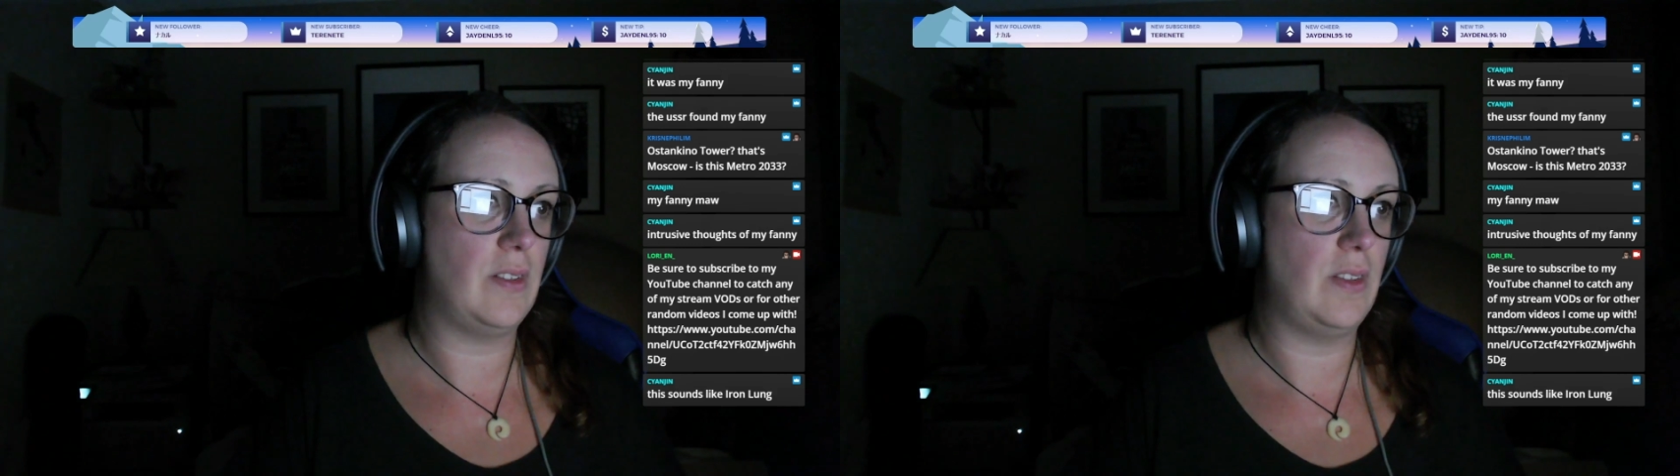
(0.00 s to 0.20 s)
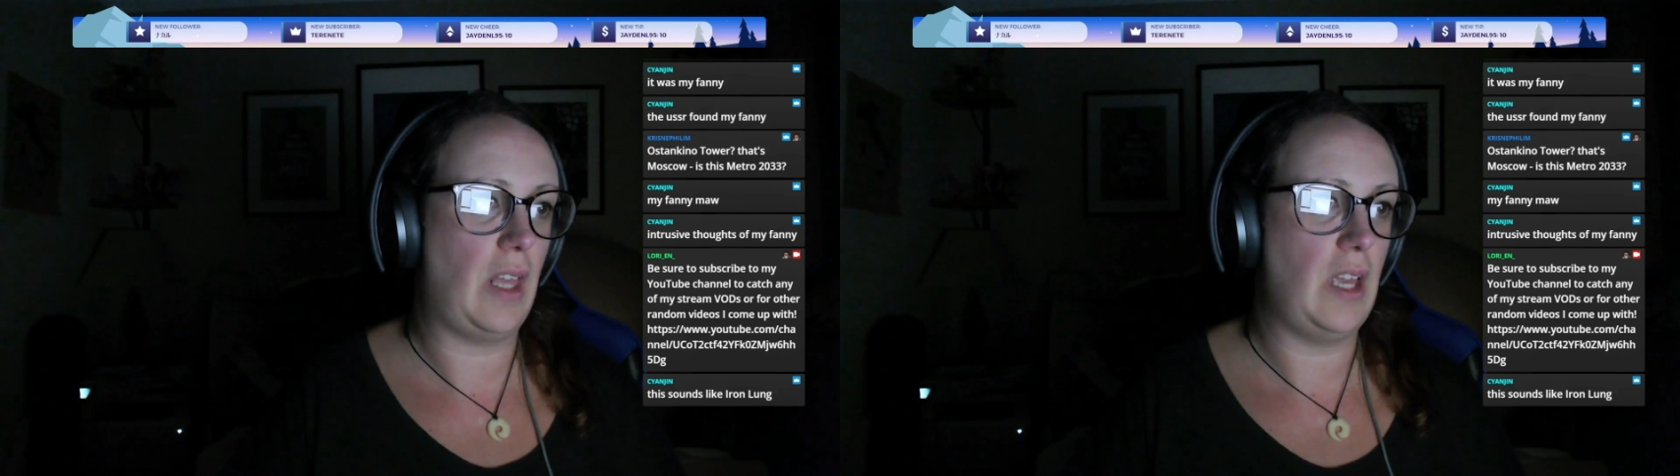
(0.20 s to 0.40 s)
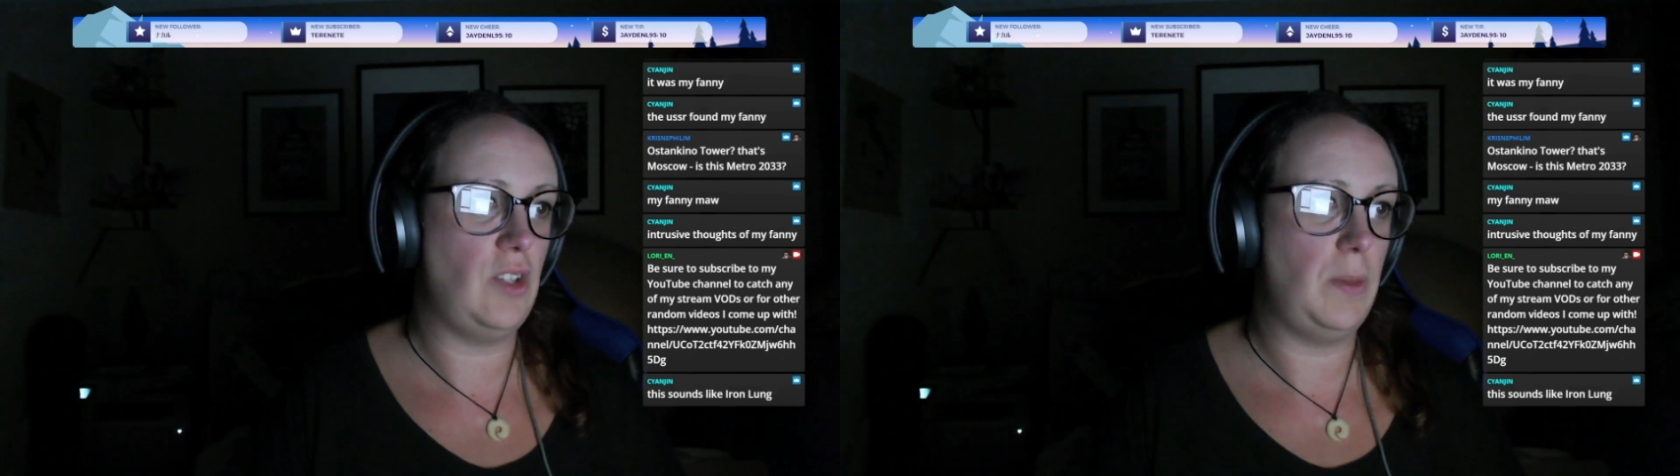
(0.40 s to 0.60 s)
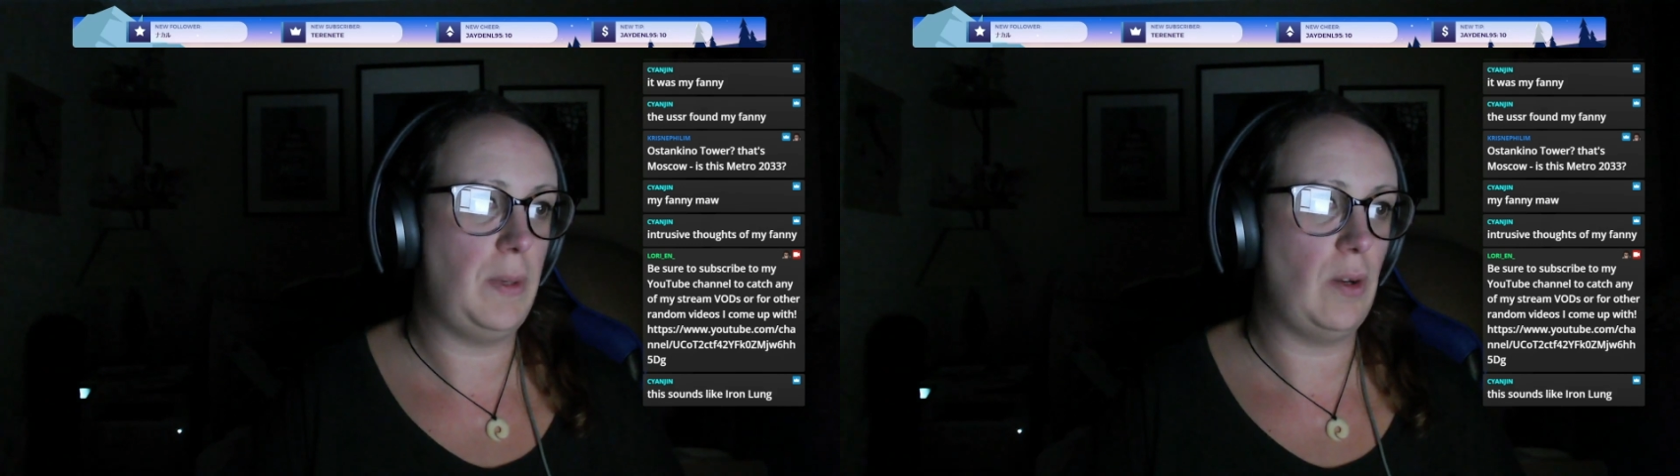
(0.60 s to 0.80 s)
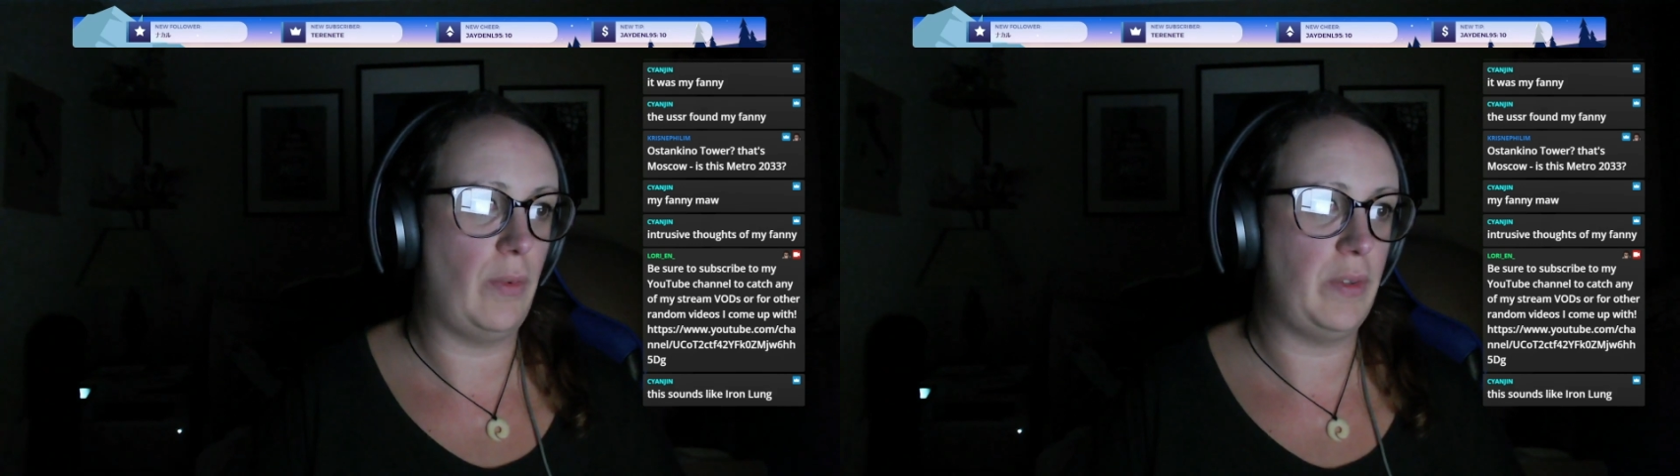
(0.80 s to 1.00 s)
the KGB
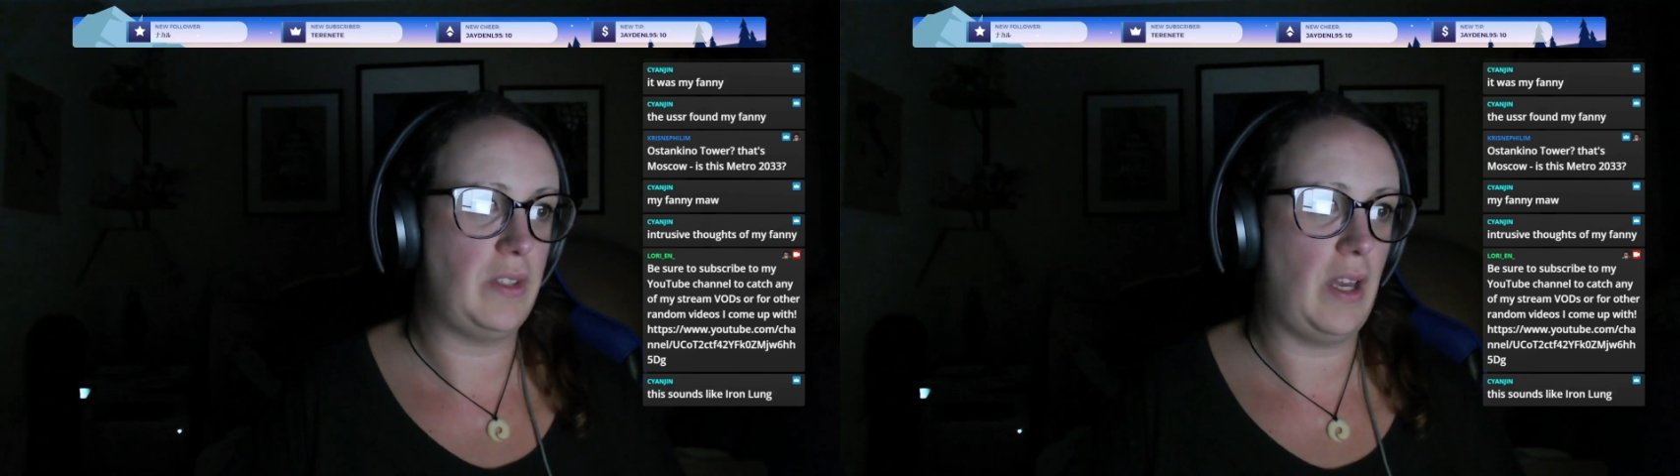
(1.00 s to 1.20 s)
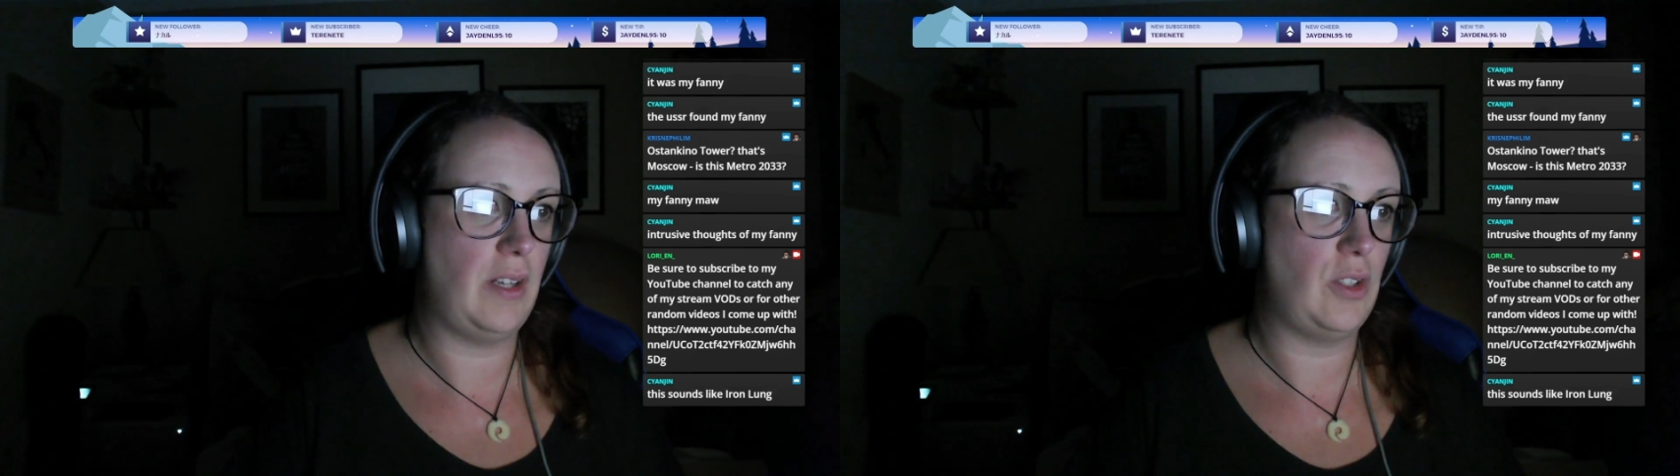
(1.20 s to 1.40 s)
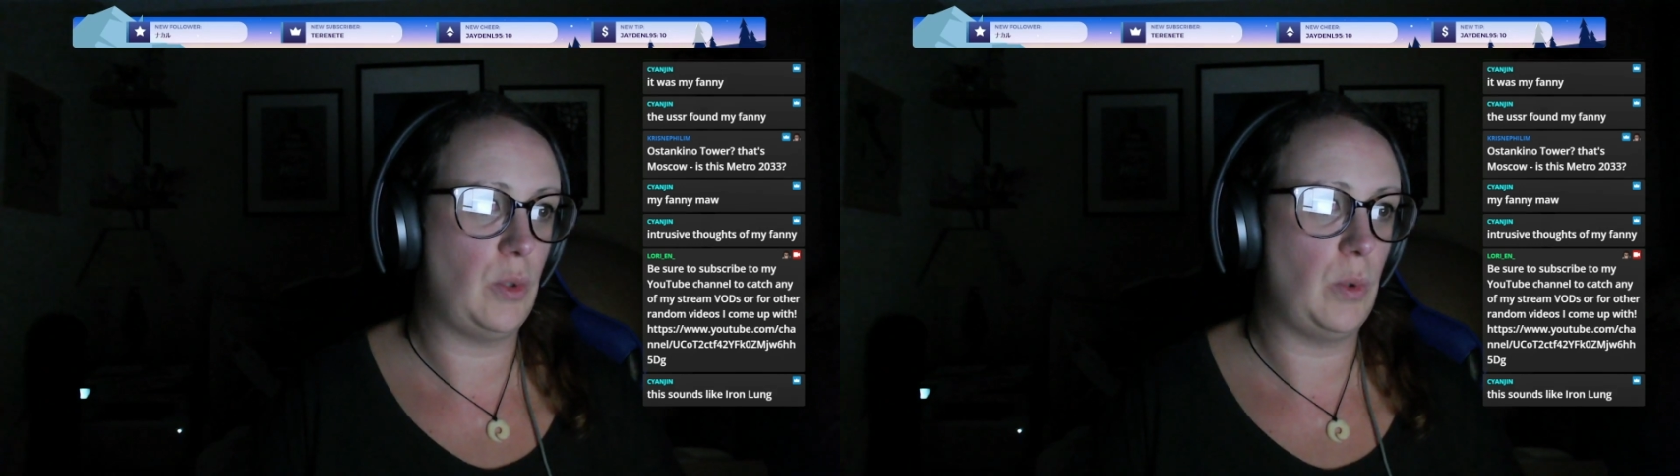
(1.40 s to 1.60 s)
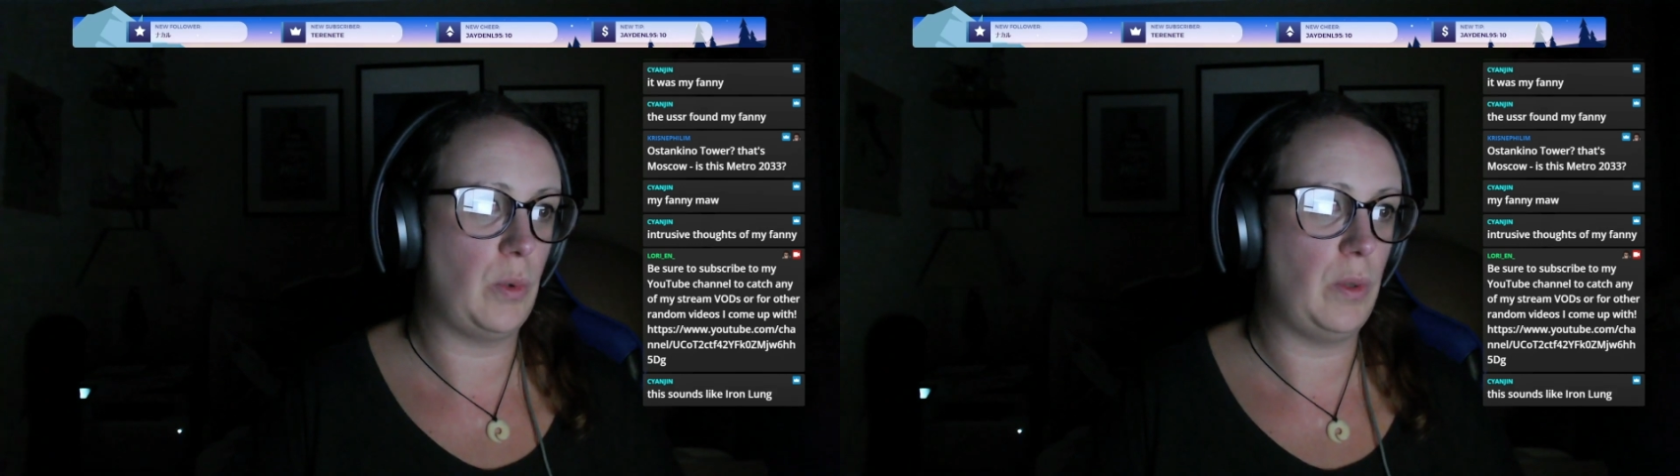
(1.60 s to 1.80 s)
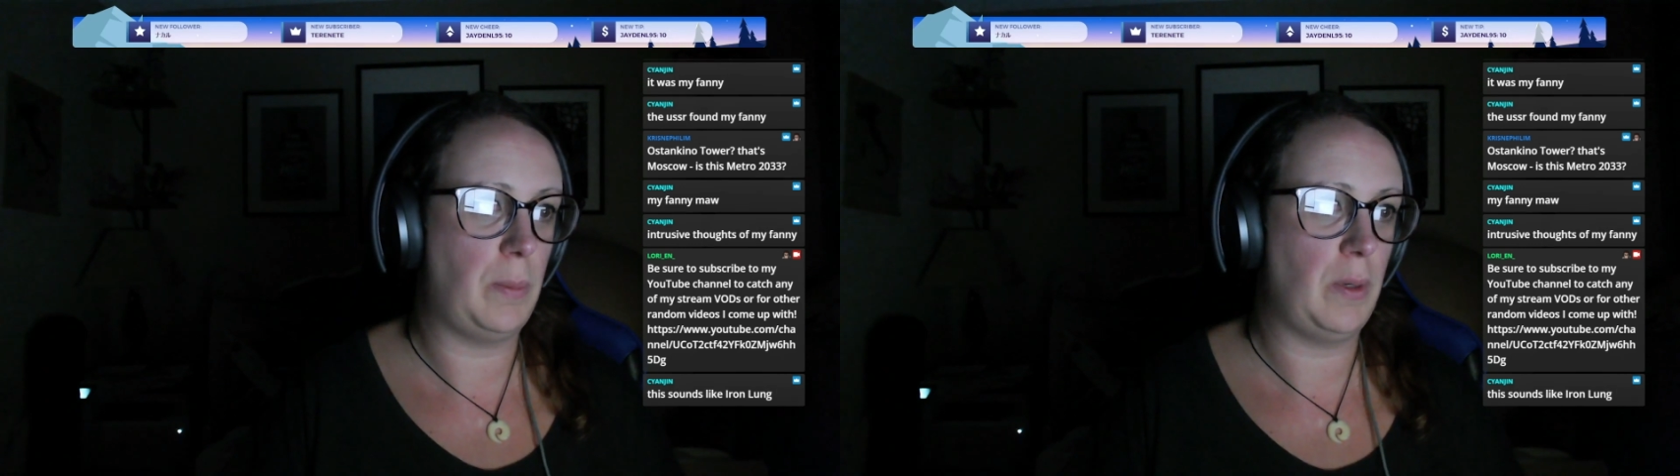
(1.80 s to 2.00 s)
officer had a talk with
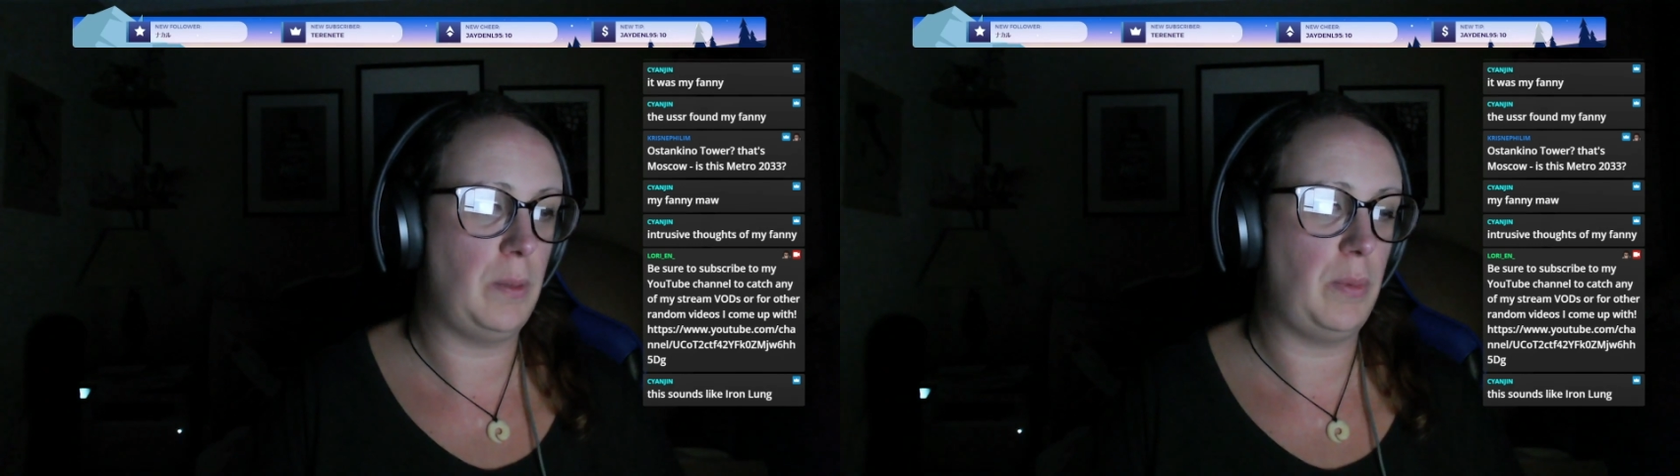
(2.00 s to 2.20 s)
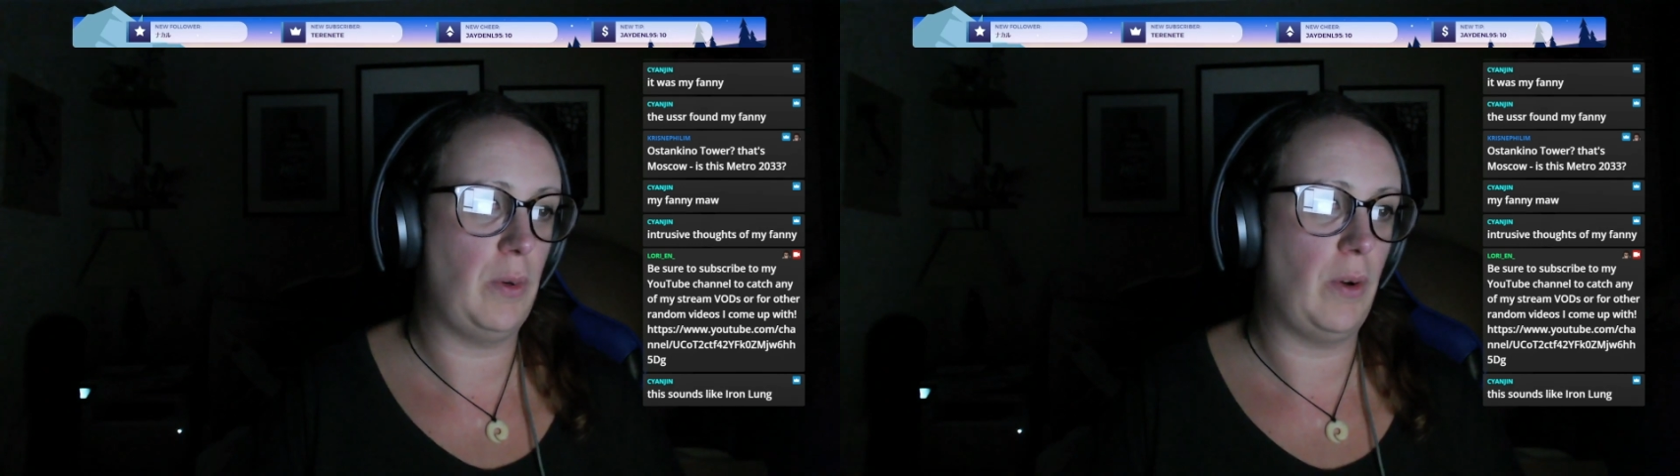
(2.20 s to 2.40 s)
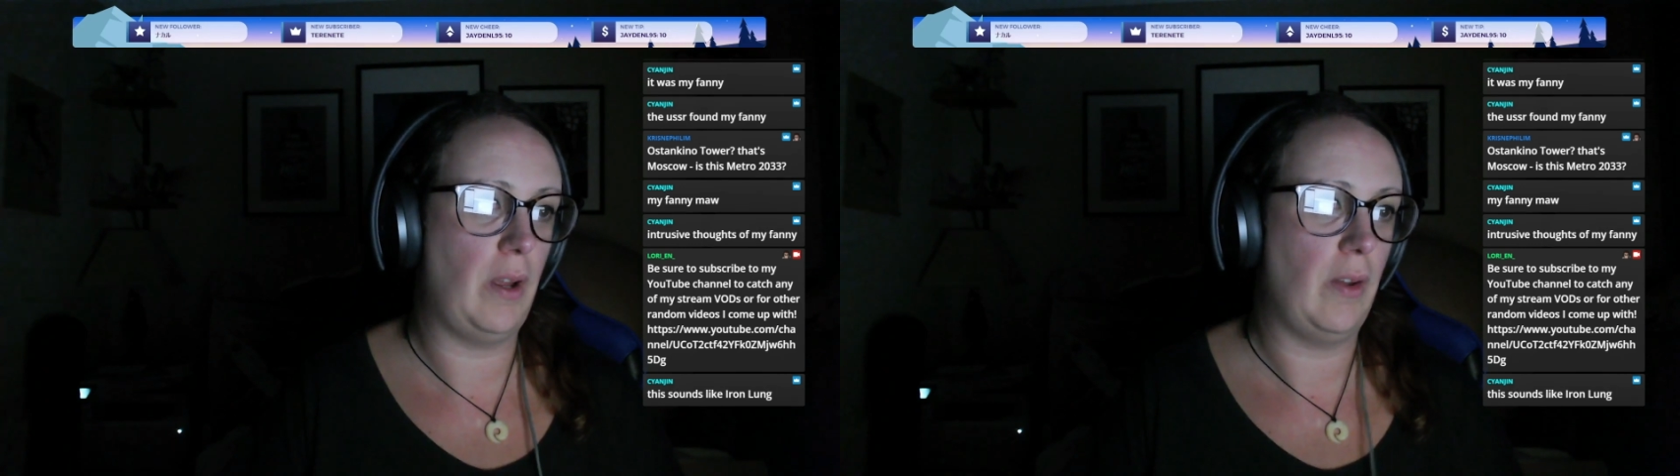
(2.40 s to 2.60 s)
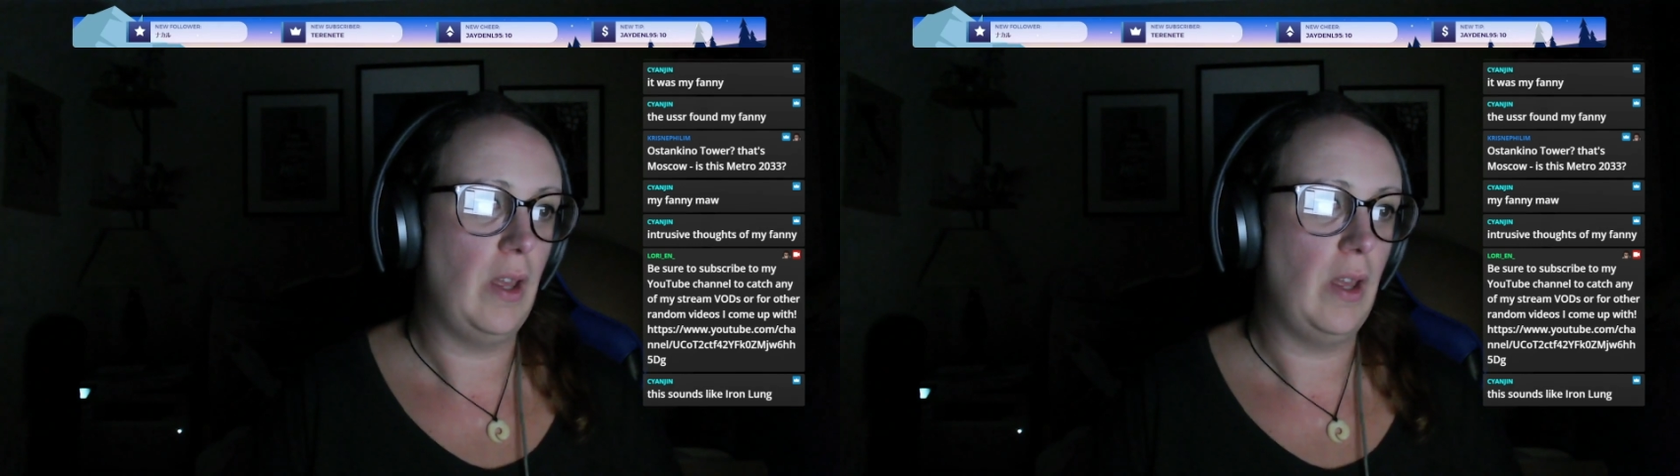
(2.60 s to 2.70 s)
the Politburo,